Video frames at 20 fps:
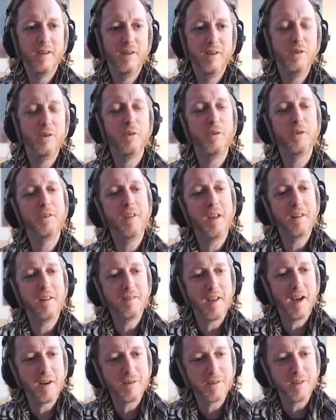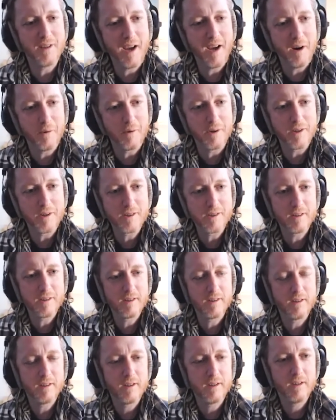You know, the 10,000 hours.
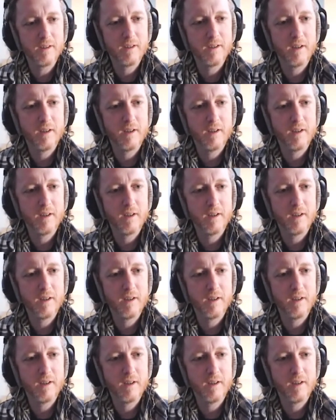Yeah.